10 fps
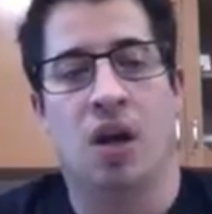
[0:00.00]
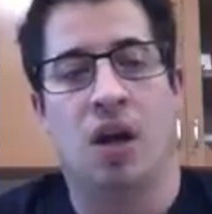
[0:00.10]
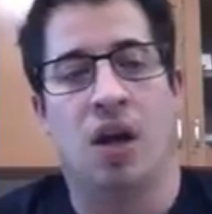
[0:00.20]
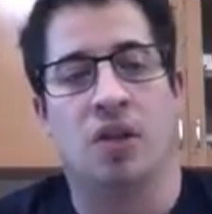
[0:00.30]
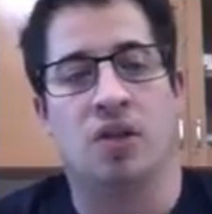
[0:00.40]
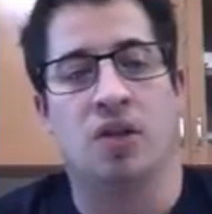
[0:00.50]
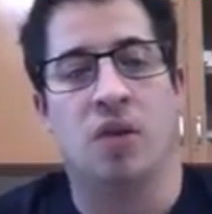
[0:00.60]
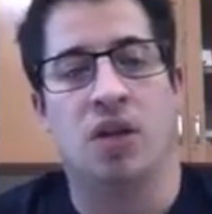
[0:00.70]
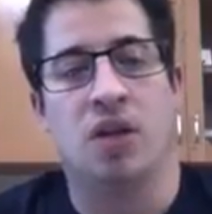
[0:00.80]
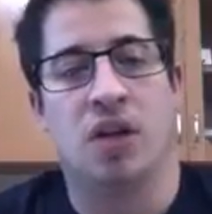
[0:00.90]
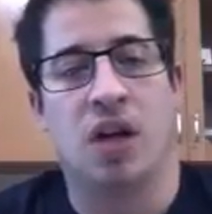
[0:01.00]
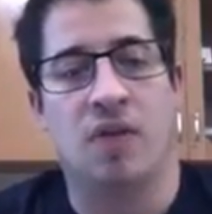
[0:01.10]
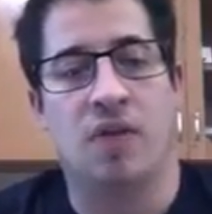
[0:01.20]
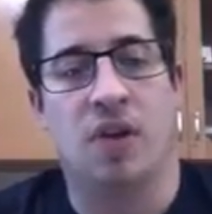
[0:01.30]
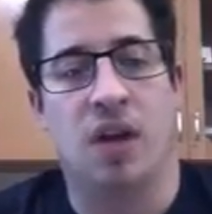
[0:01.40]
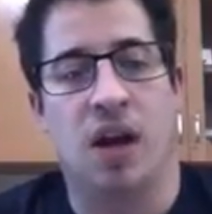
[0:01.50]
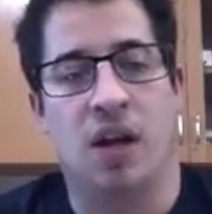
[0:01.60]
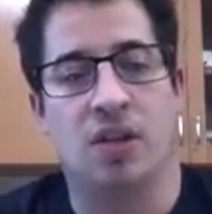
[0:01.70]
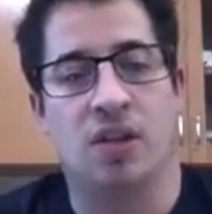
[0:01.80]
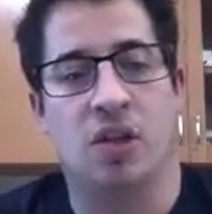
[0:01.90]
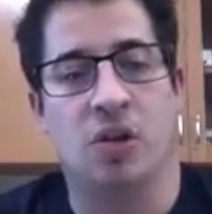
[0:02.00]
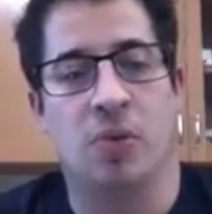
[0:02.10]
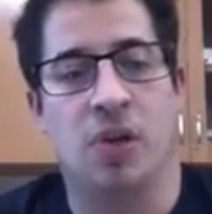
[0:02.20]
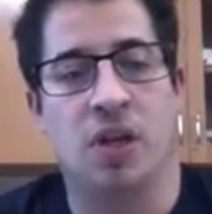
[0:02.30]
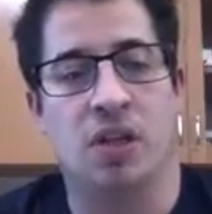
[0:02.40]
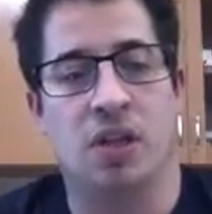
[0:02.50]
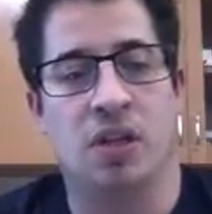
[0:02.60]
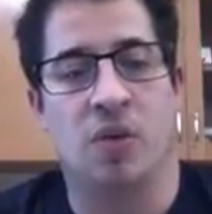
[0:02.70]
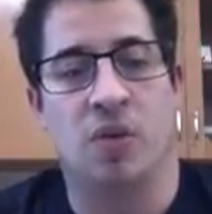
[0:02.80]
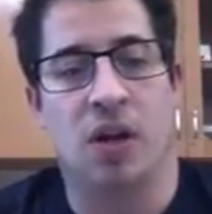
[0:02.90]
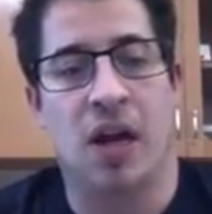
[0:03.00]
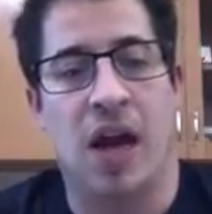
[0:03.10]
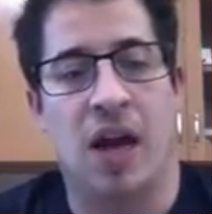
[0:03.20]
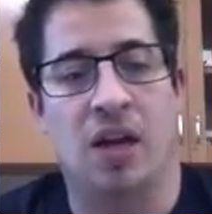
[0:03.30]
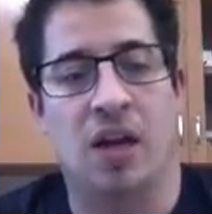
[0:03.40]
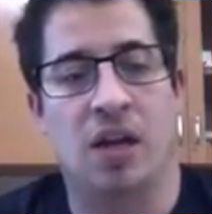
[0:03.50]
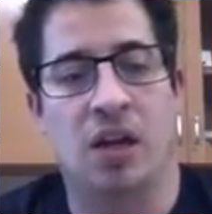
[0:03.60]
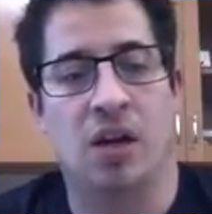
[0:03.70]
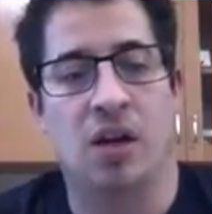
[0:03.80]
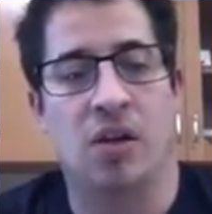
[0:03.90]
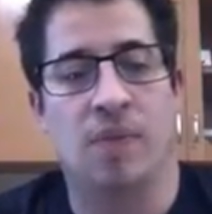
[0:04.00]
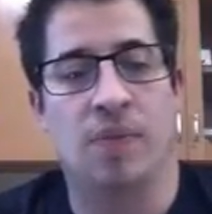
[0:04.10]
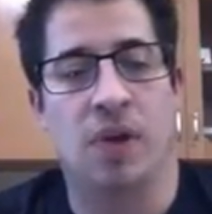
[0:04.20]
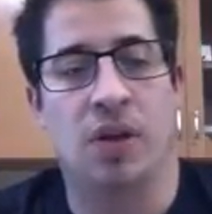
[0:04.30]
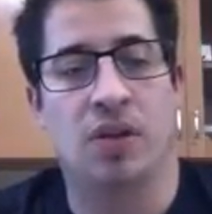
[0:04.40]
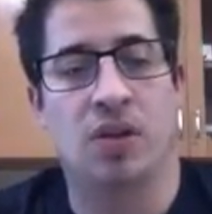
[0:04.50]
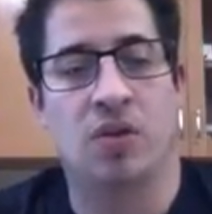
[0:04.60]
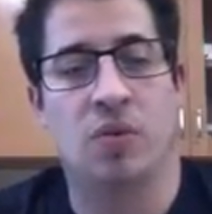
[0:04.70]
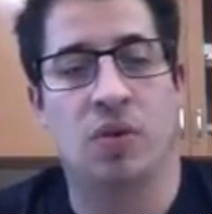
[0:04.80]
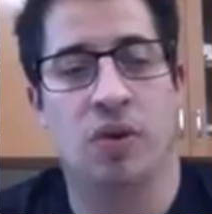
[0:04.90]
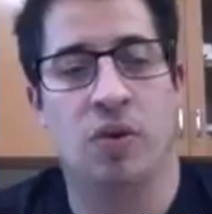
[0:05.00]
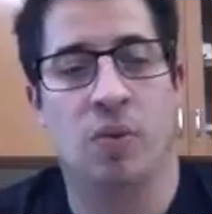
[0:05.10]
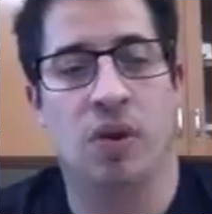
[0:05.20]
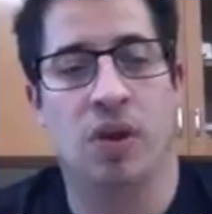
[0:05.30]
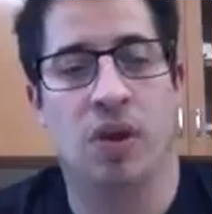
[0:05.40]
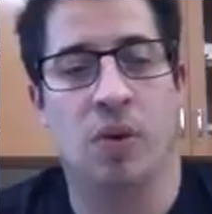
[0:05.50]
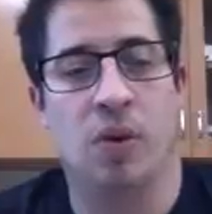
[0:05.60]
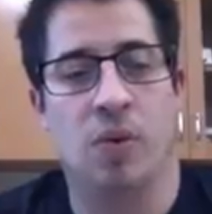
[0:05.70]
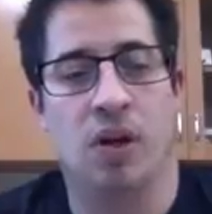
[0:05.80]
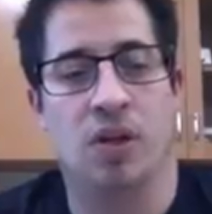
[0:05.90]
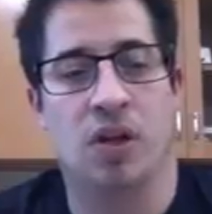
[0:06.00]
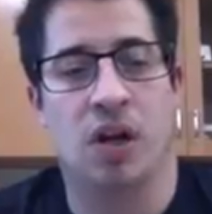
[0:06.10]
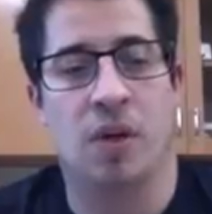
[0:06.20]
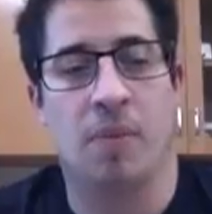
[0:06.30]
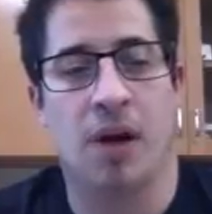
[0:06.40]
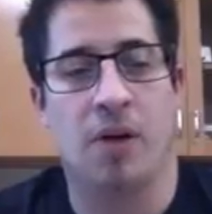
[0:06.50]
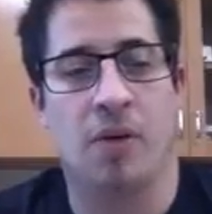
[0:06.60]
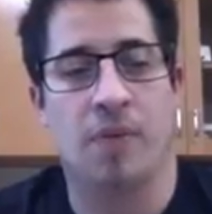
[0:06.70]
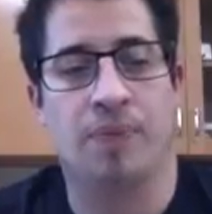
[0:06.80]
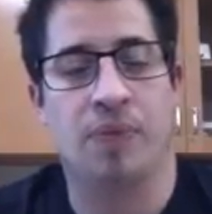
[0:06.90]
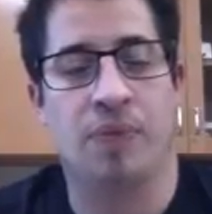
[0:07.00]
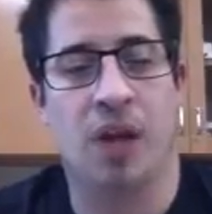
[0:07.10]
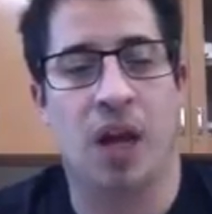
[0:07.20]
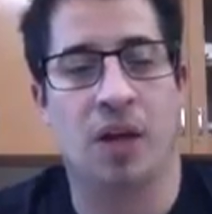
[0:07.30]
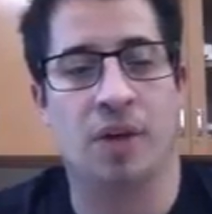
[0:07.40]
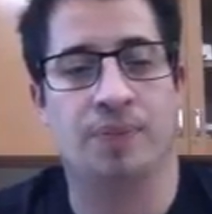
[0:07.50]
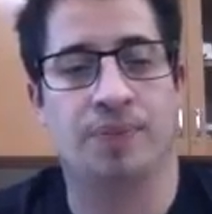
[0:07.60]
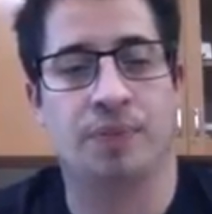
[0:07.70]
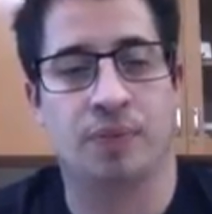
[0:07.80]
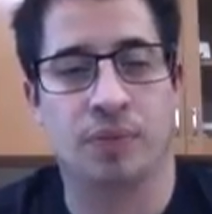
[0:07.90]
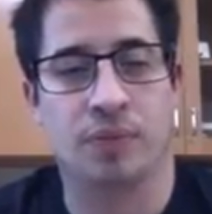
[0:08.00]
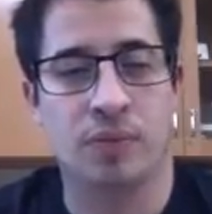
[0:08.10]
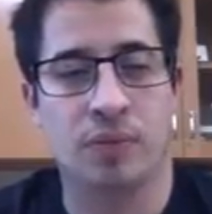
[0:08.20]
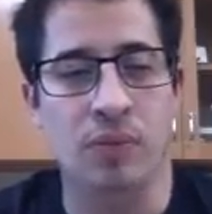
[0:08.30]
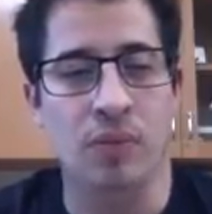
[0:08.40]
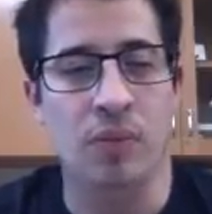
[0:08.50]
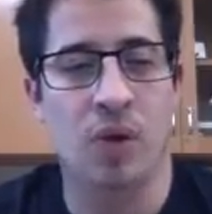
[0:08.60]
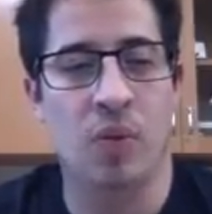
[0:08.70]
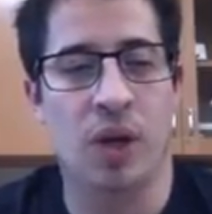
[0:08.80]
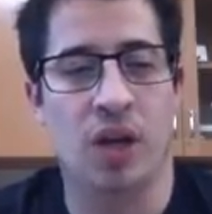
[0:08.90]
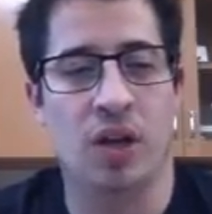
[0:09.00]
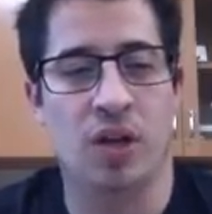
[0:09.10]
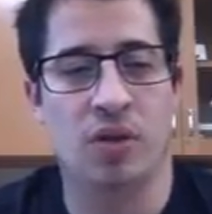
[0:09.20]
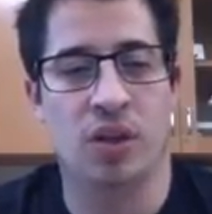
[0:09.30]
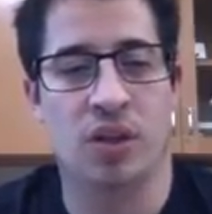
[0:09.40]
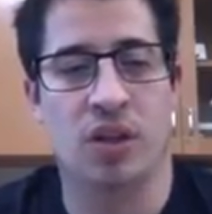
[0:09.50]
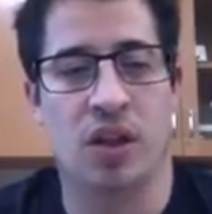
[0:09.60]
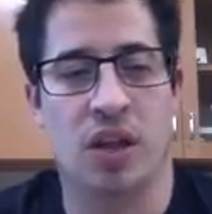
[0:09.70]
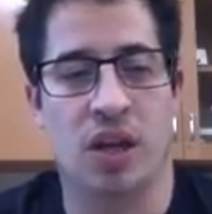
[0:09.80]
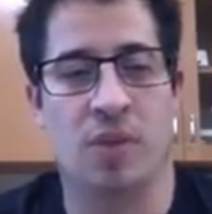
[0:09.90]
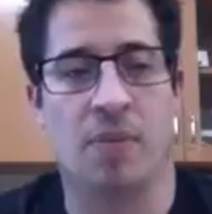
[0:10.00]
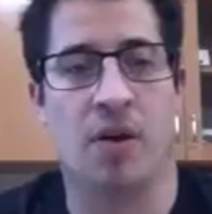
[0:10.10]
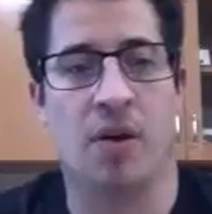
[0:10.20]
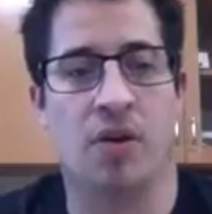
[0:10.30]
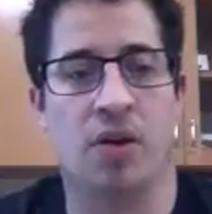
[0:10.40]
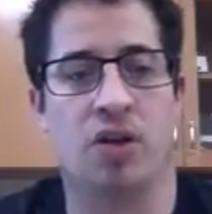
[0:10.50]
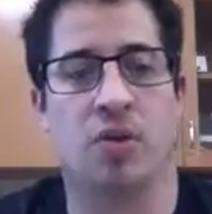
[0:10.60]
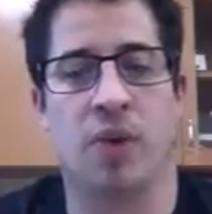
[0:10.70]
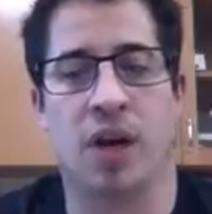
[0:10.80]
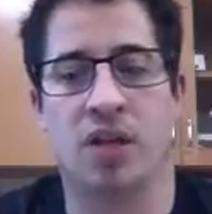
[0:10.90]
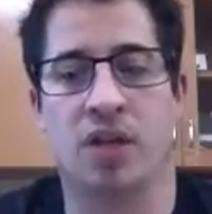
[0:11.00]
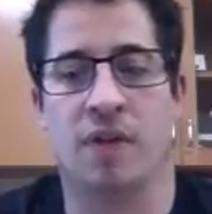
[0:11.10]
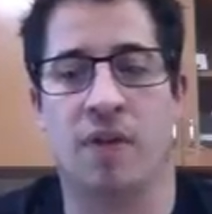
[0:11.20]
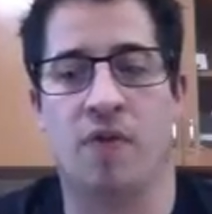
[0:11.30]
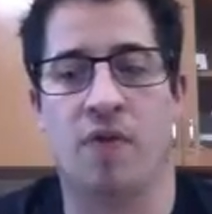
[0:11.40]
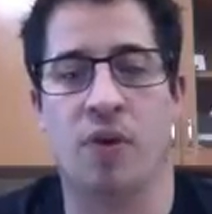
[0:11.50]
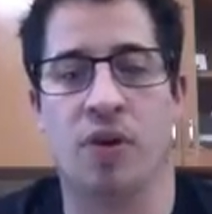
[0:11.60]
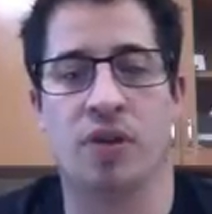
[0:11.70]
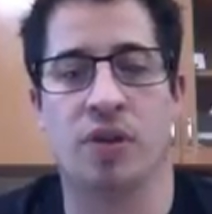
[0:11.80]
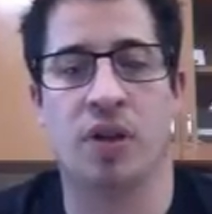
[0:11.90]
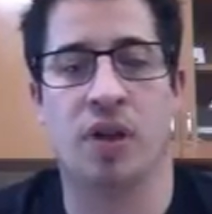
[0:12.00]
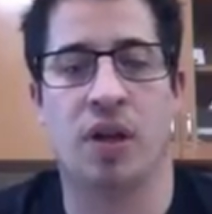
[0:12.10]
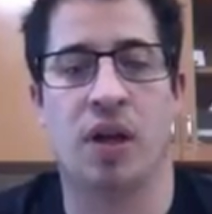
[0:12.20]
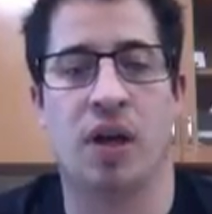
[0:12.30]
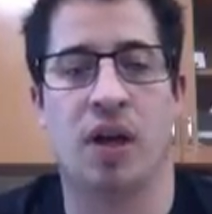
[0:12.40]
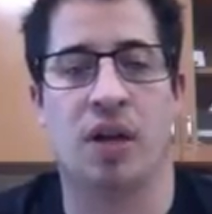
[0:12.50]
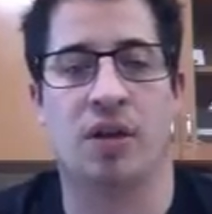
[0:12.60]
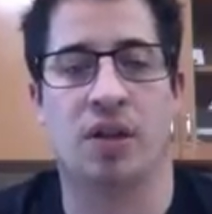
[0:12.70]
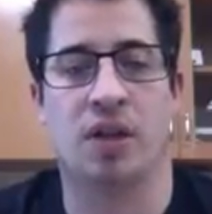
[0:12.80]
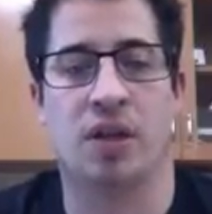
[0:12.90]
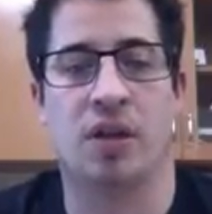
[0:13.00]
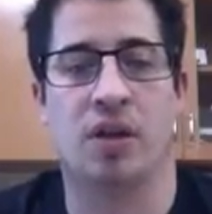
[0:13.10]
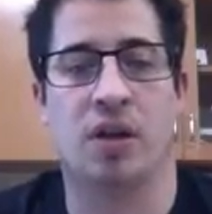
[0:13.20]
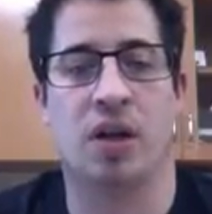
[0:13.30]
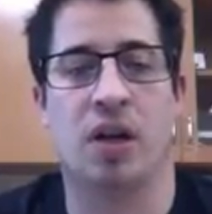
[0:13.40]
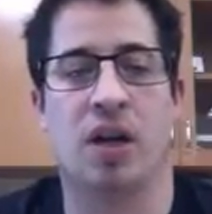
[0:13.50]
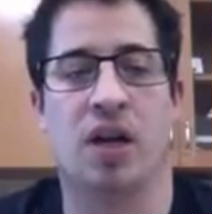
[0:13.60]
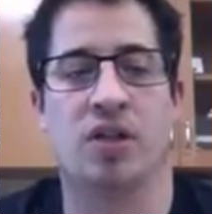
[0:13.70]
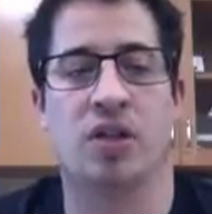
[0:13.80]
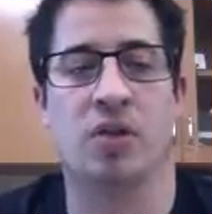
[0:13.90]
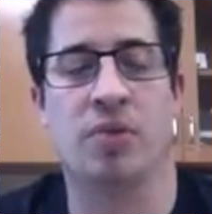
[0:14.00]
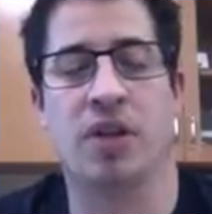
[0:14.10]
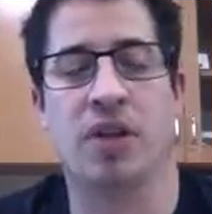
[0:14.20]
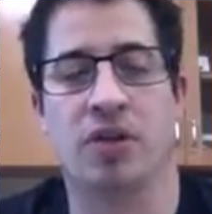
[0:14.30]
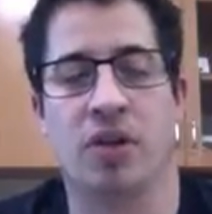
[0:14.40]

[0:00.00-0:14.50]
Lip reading: And so these are kind of the next two pieces that we're going to add in here, and this is really the one that we want to talk about. And we can use this to think about the direction of a force as it connects to potential